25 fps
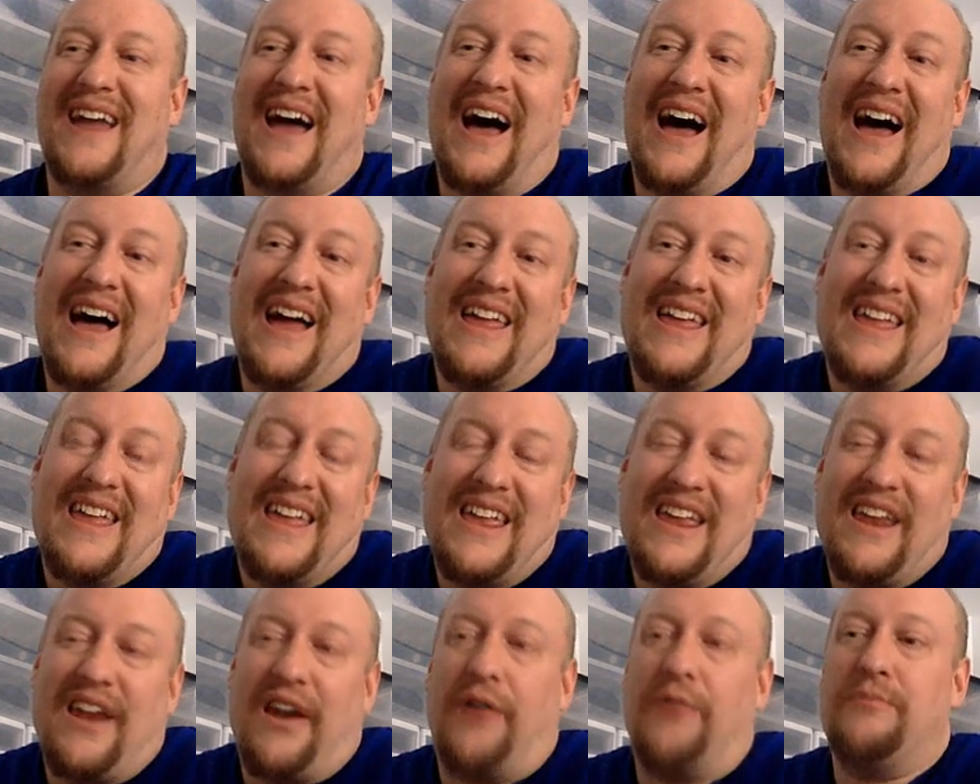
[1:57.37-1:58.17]

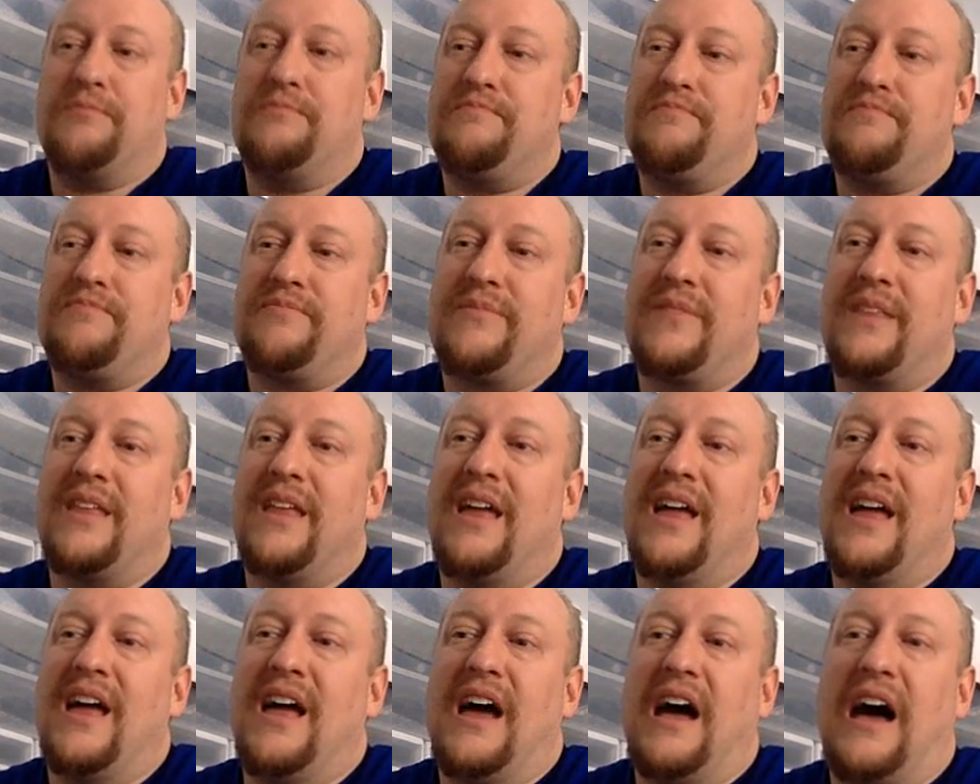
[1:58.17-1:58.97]

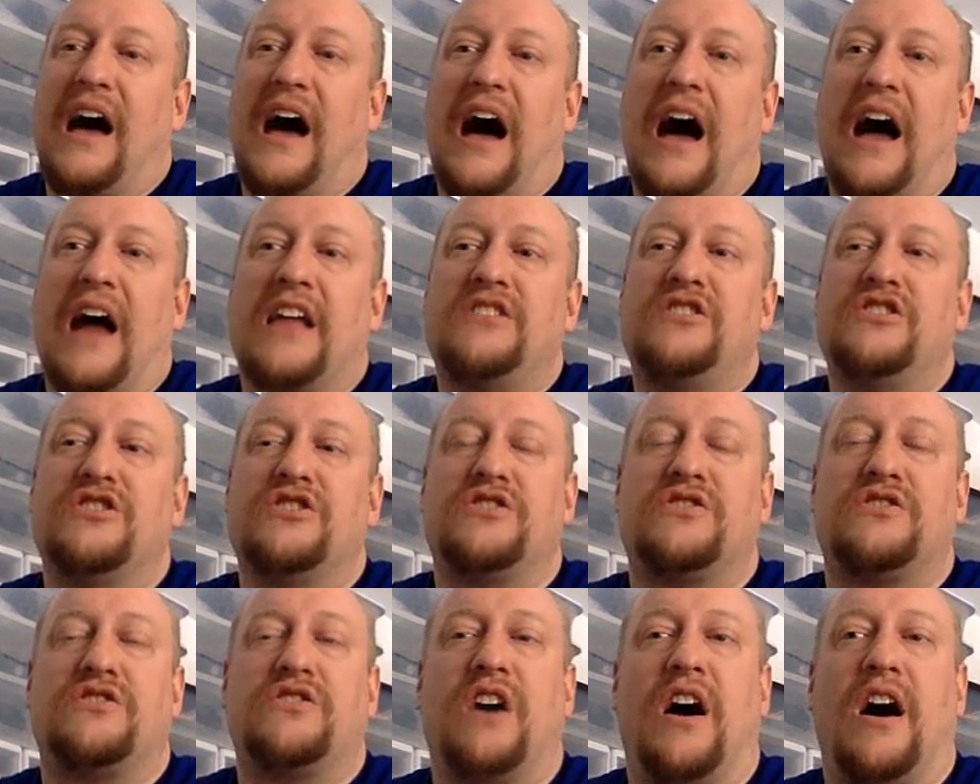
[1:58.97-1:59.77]
I
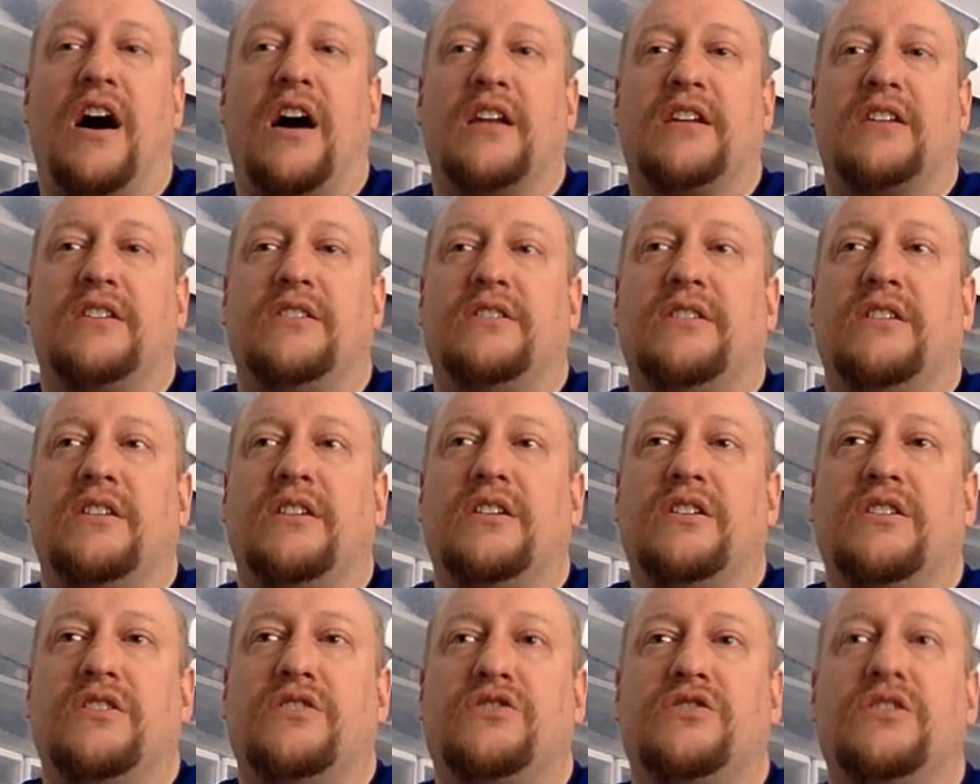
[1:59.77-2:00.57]
just thought,
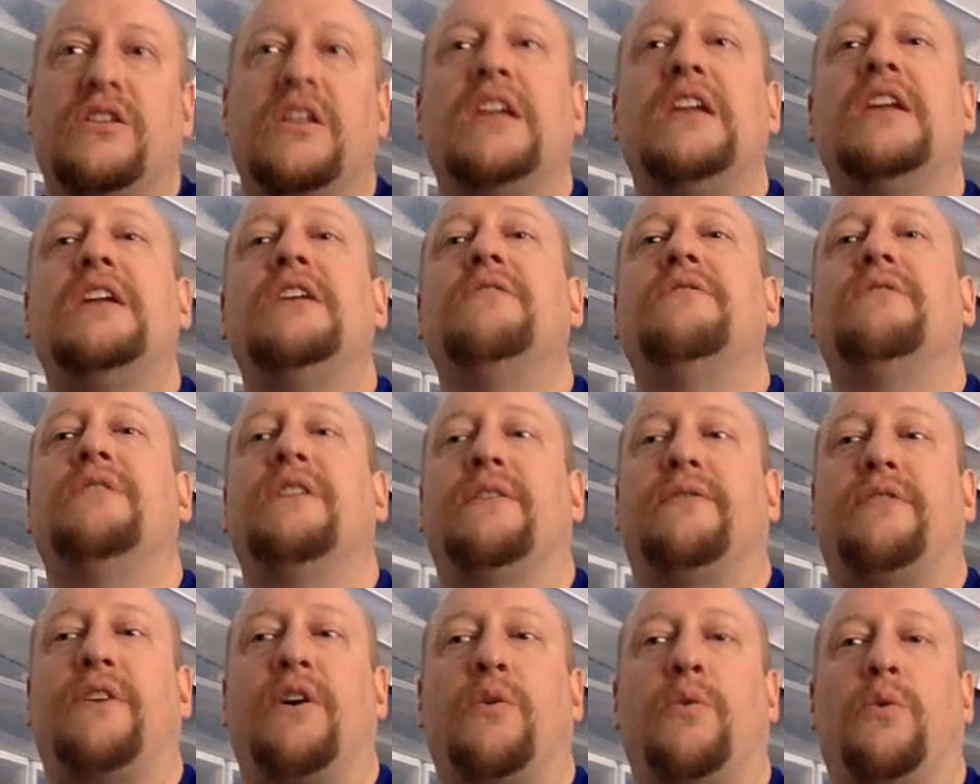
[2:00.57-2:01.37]
even
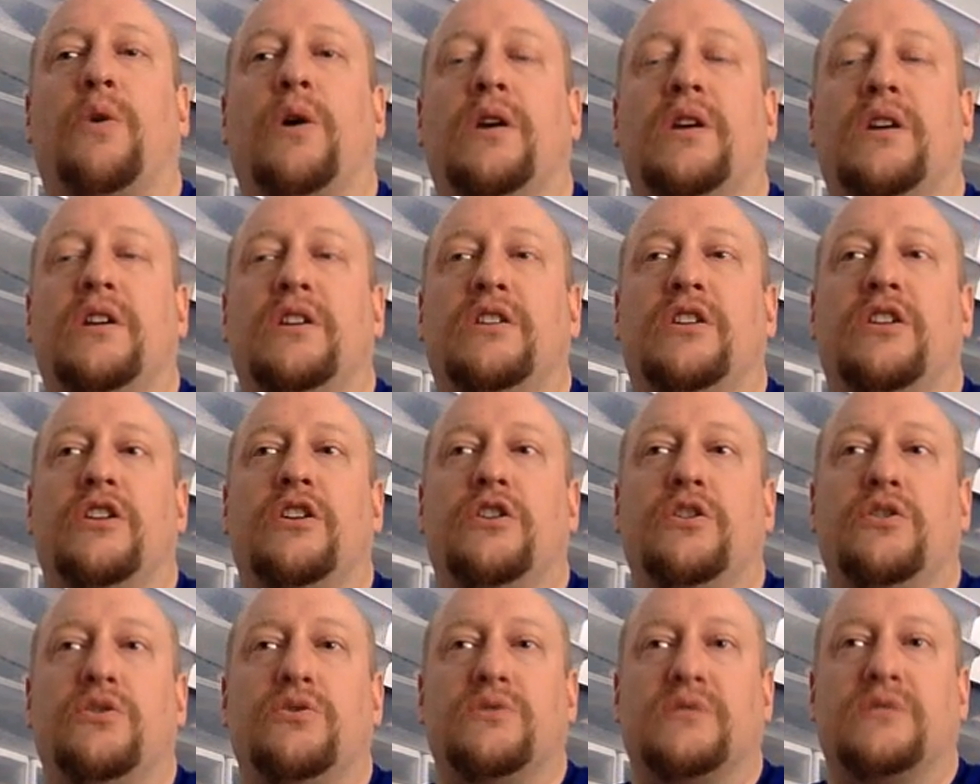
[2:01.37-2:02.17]
if I wanted to
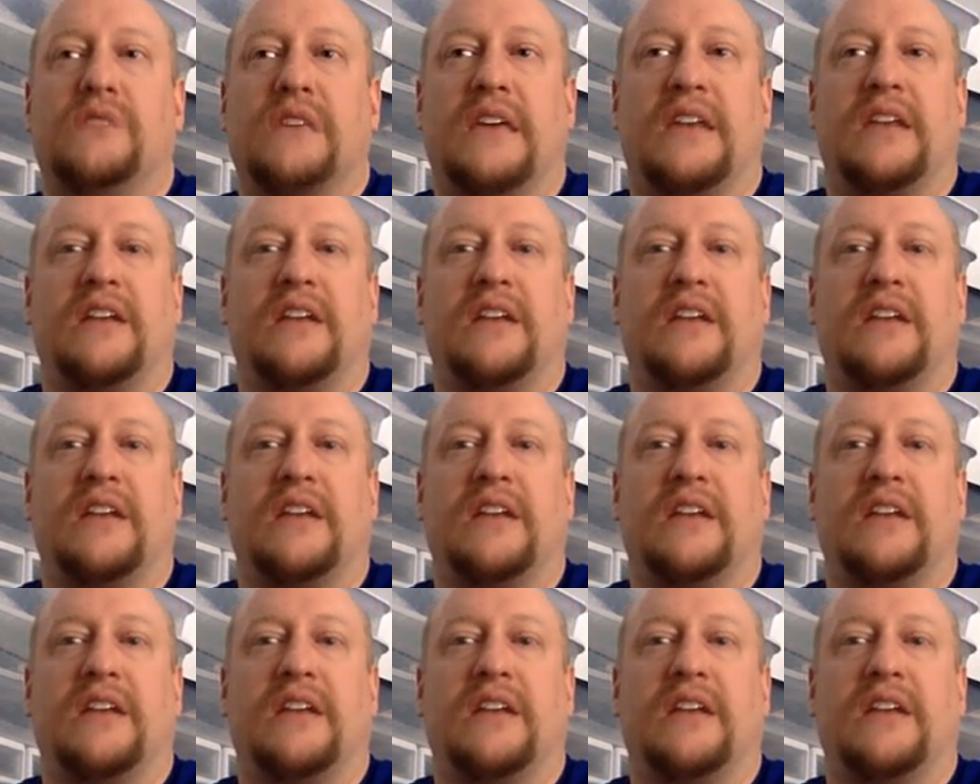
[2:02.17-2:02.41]
use that